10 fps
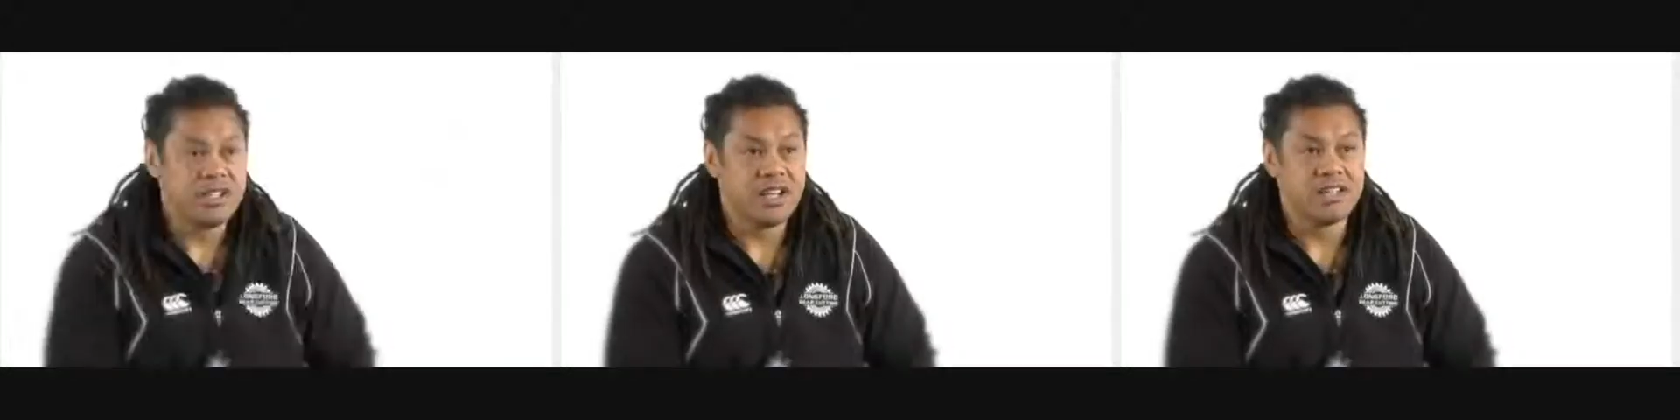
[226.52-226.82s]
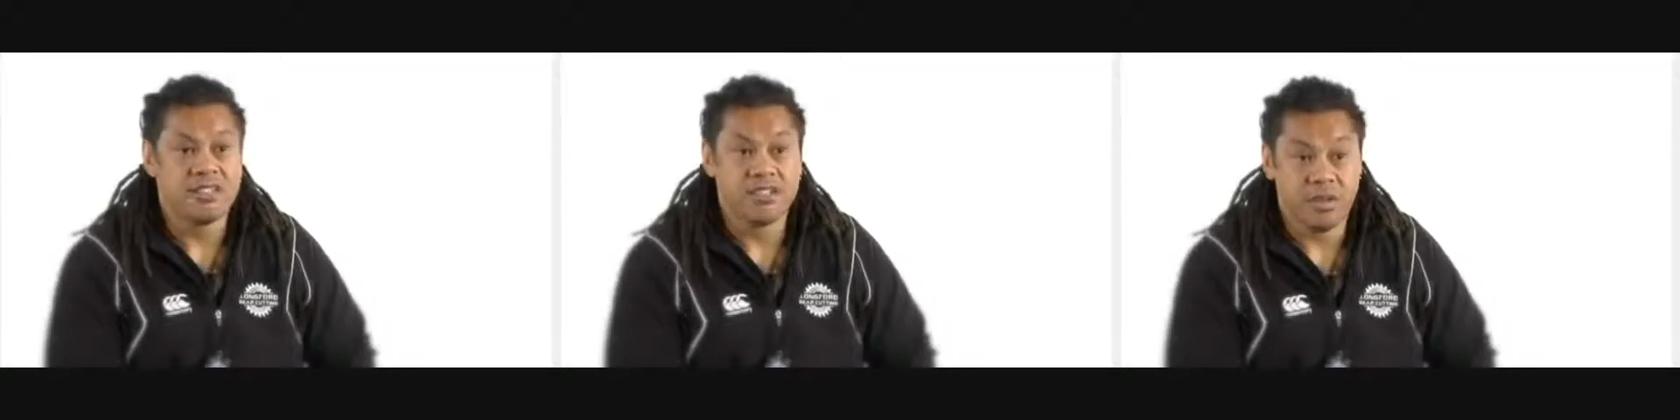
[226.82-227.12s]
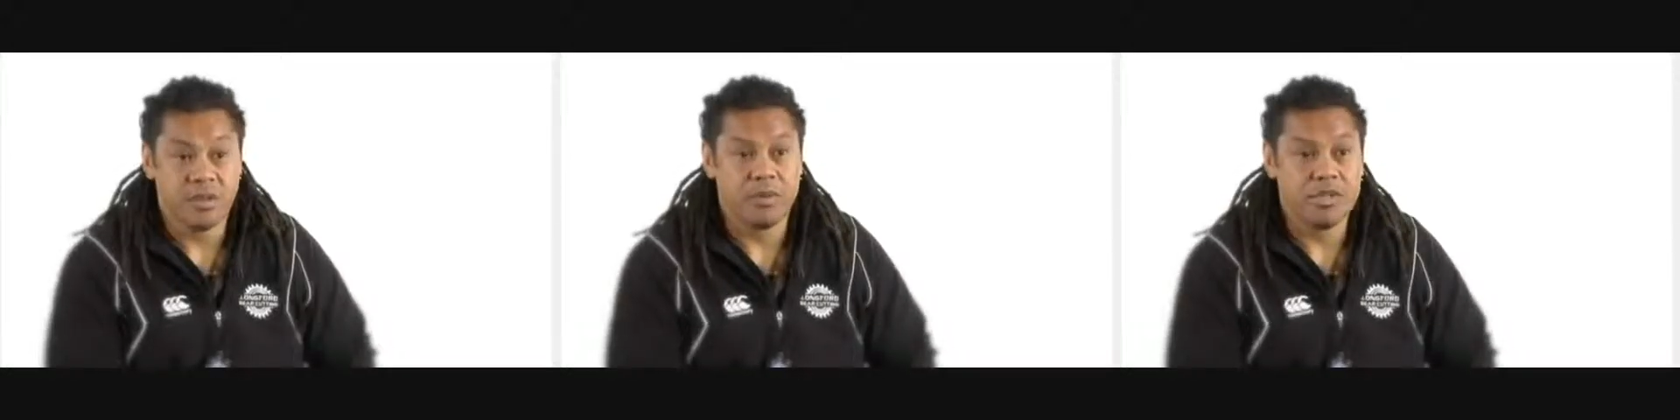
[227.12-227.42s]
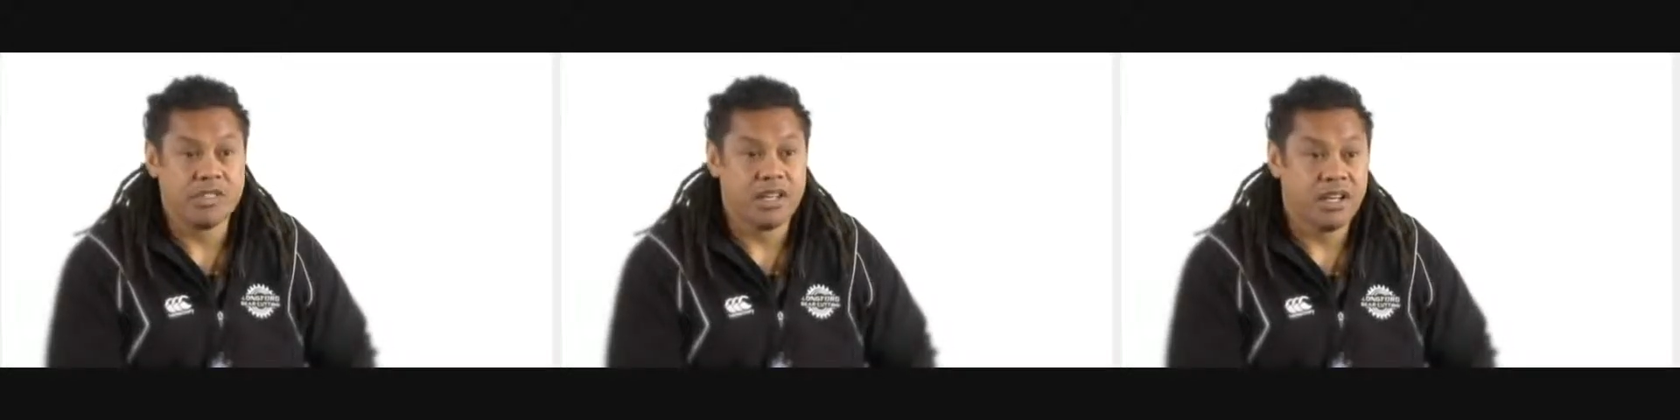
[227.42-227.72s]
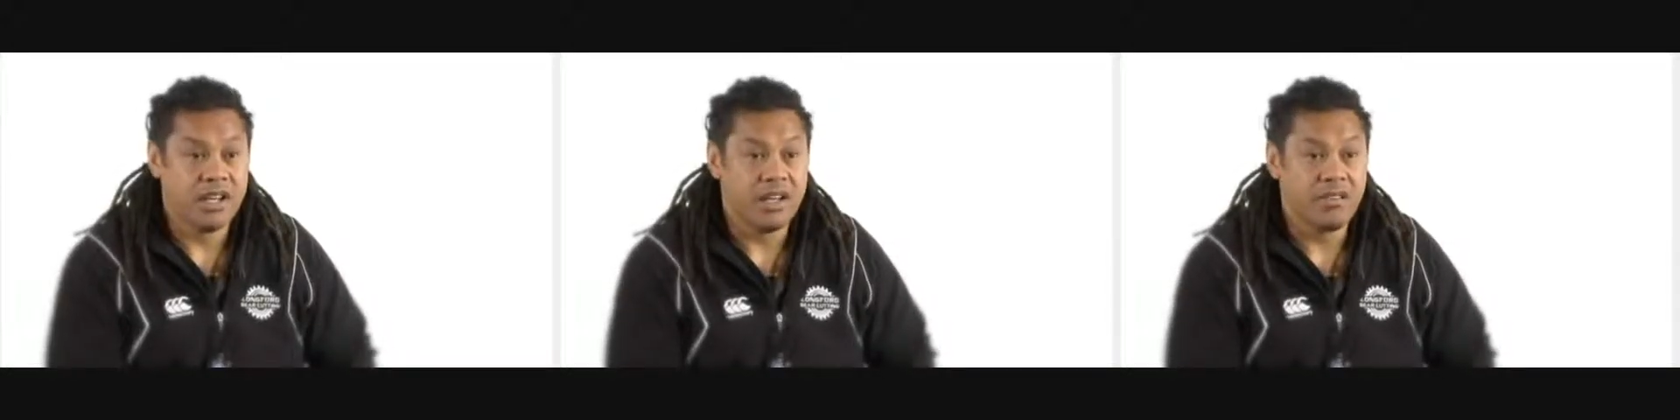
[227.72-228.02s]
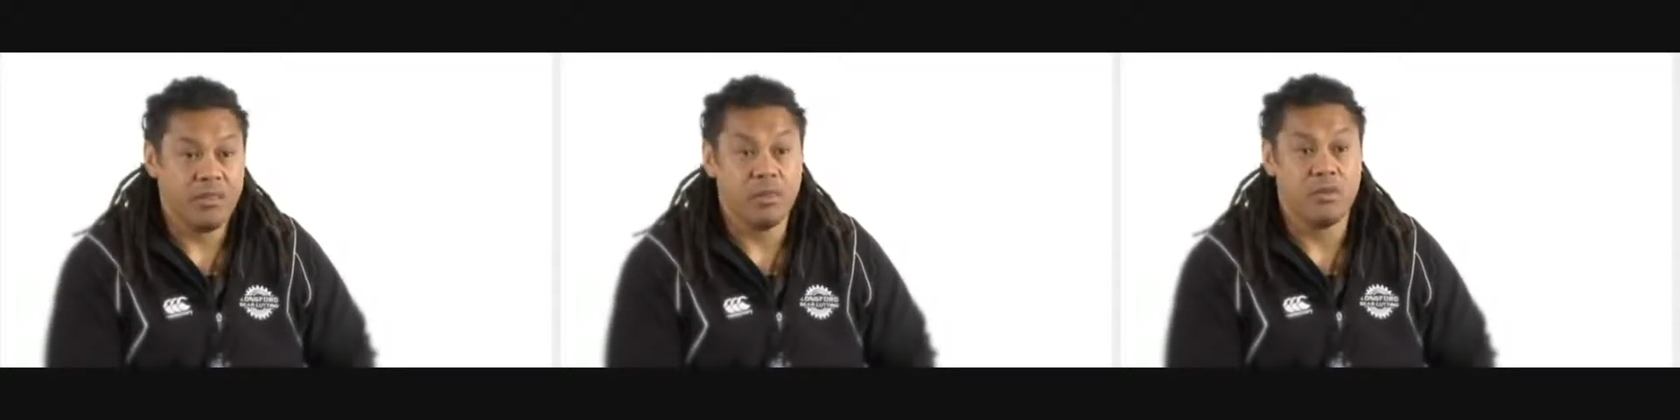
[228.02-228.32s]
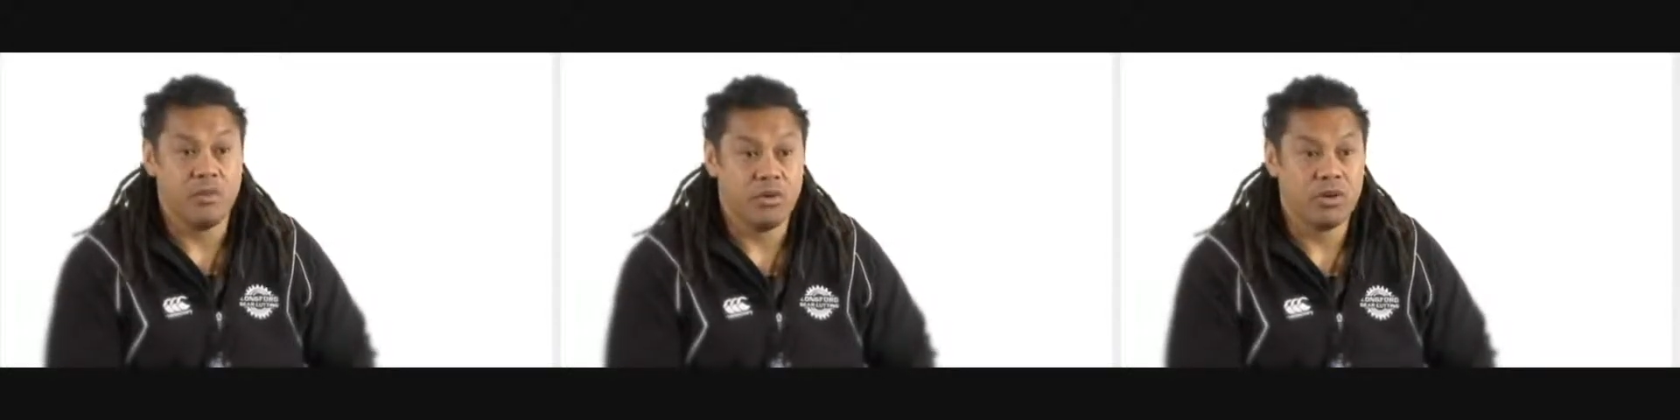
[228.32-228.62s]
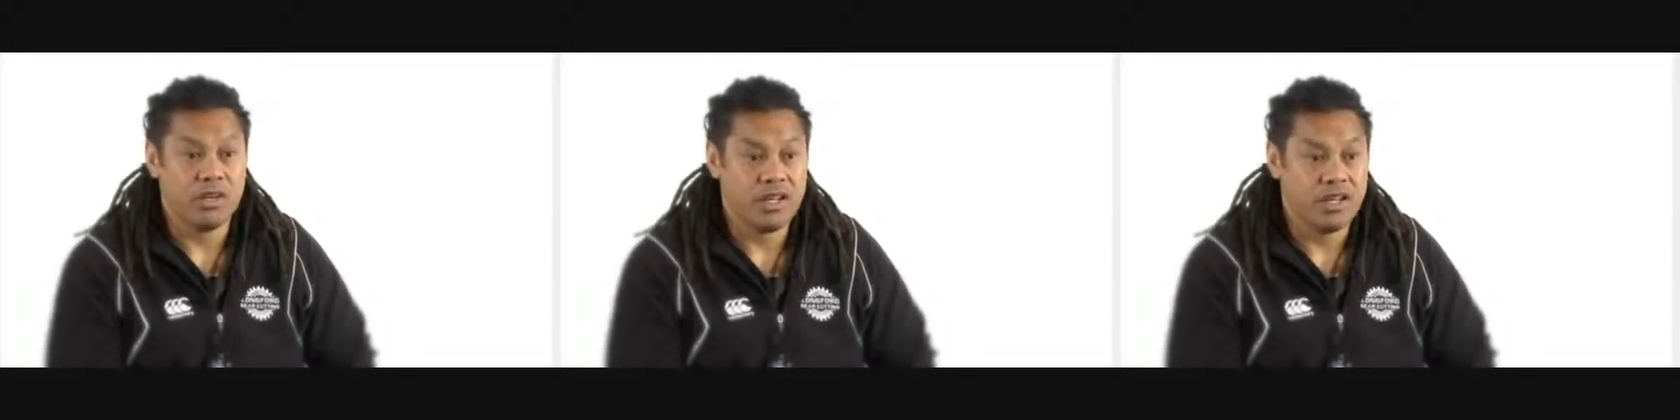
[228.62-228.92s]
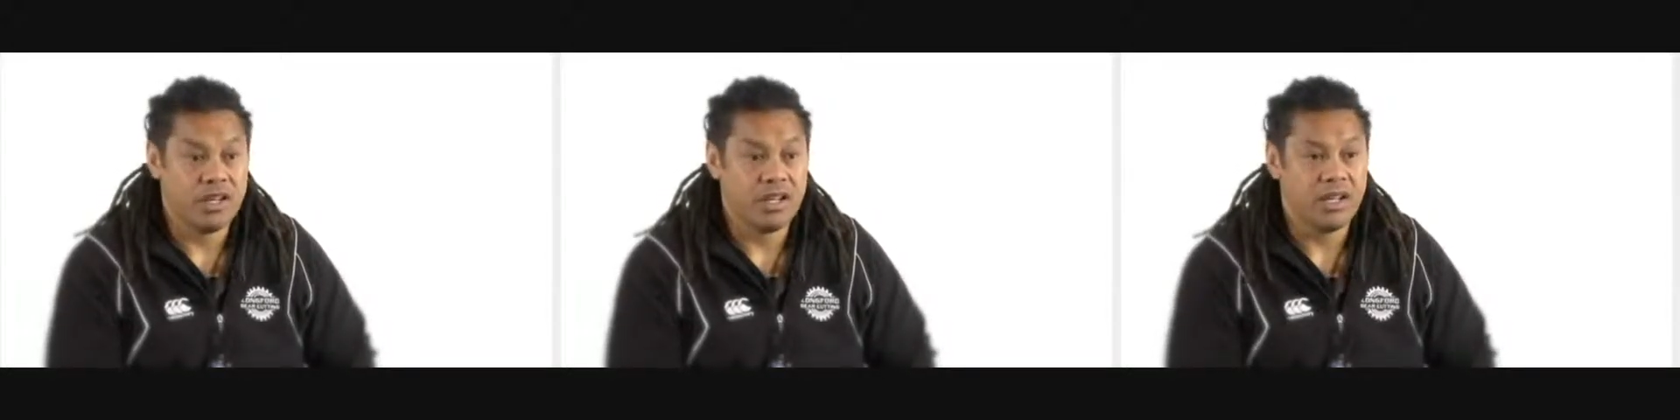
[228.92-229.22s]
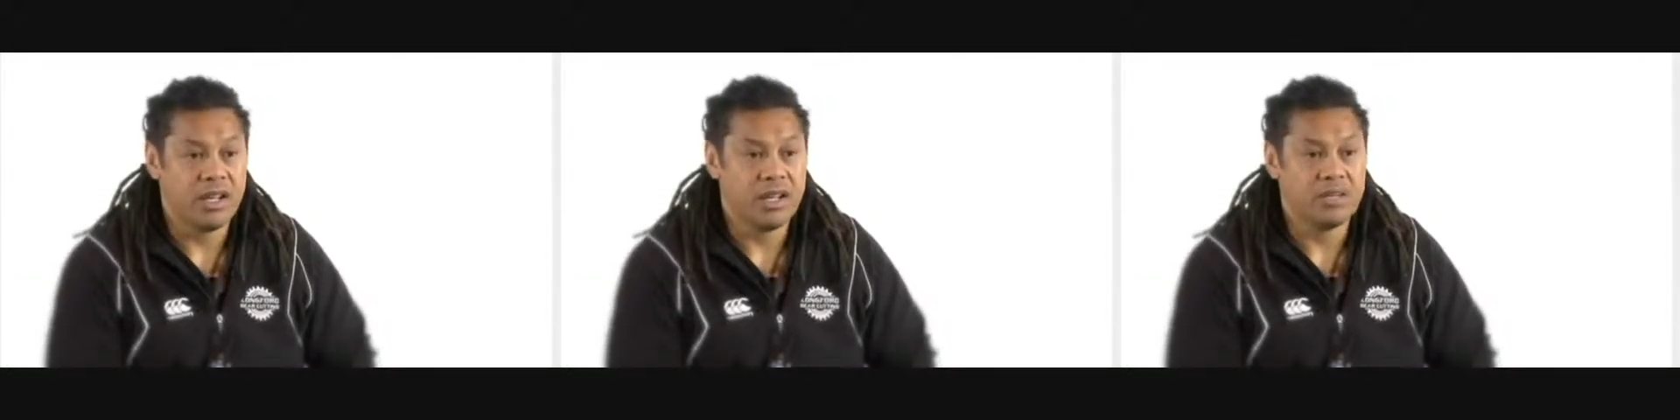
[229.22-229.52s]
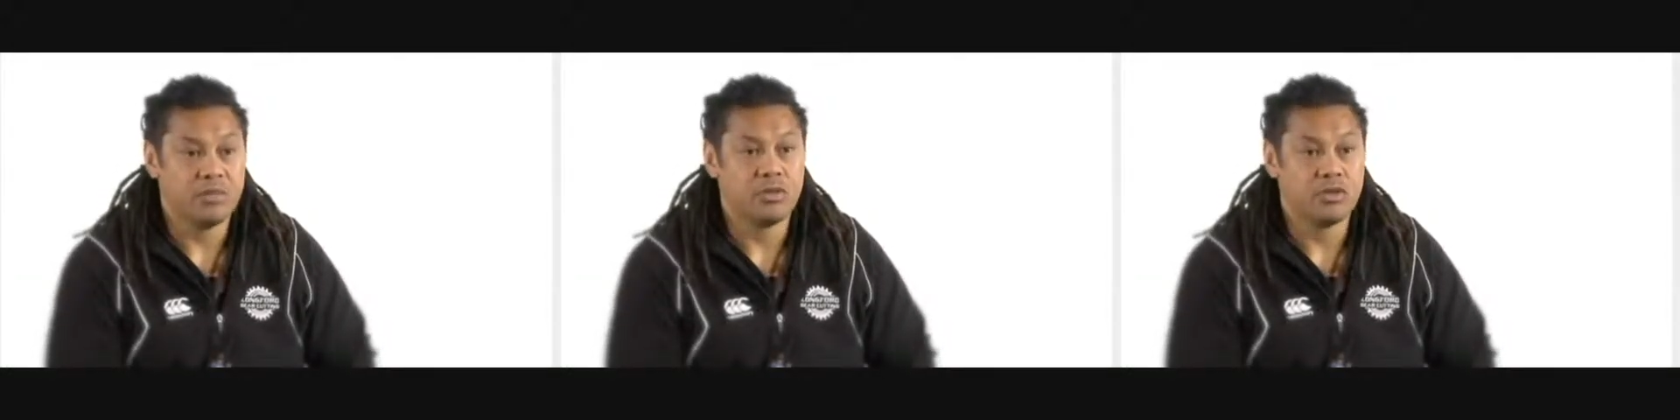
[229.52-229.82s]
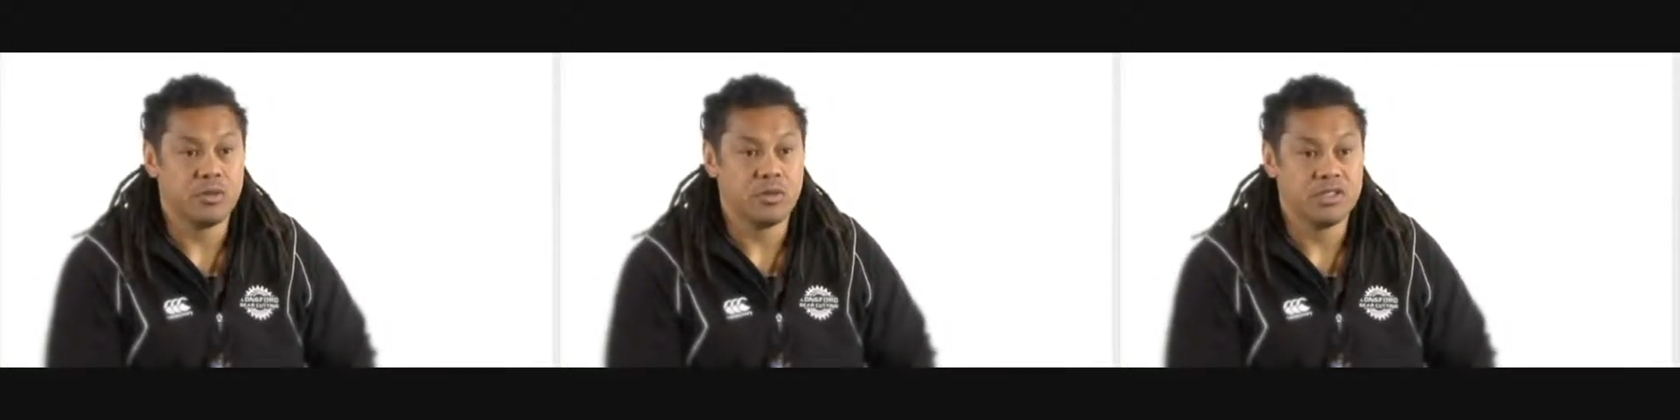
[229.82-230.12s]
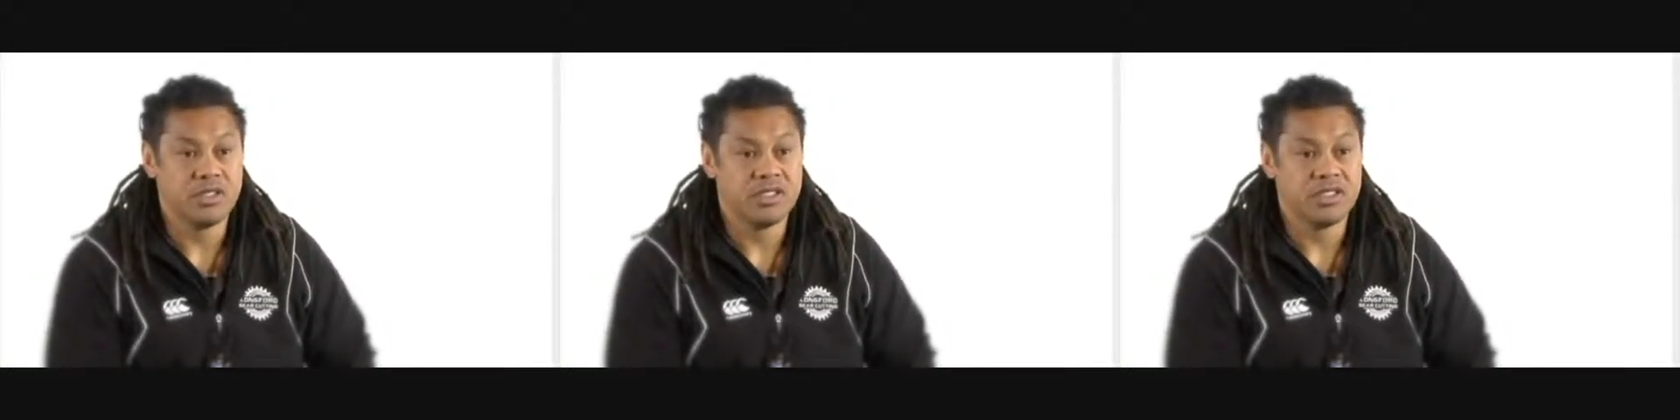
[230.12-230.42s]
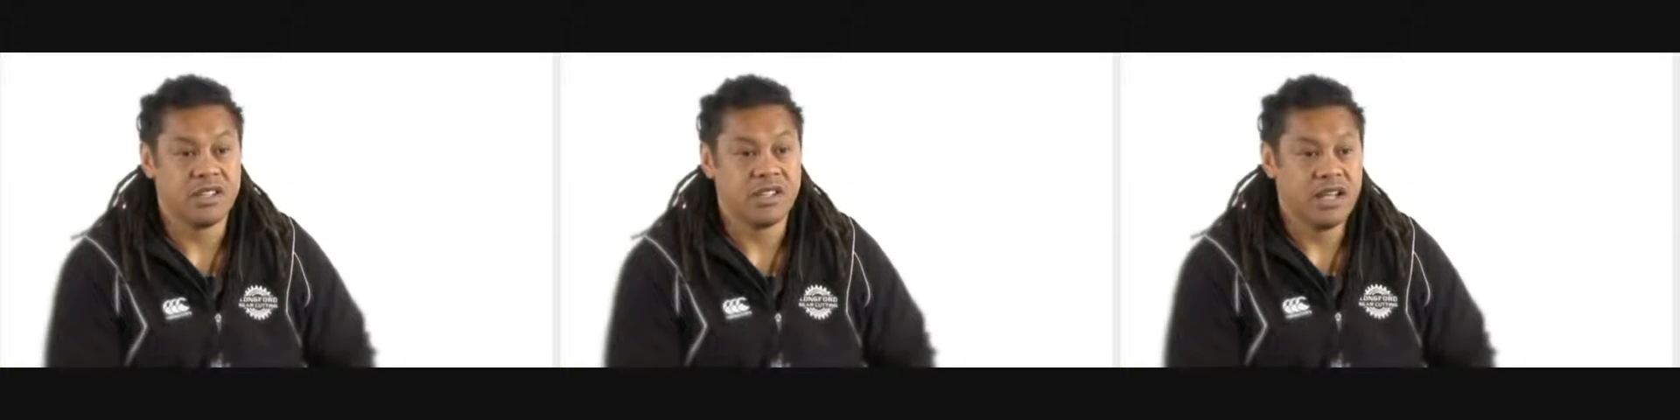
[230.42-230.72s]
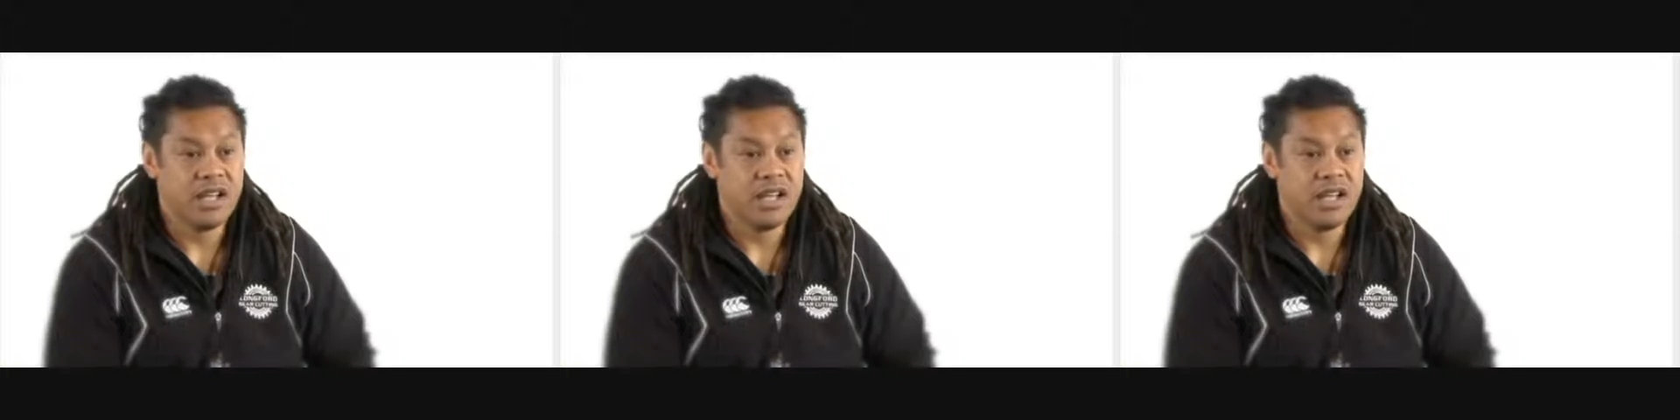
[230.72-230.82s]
shakes and supplements are very important in a sports person's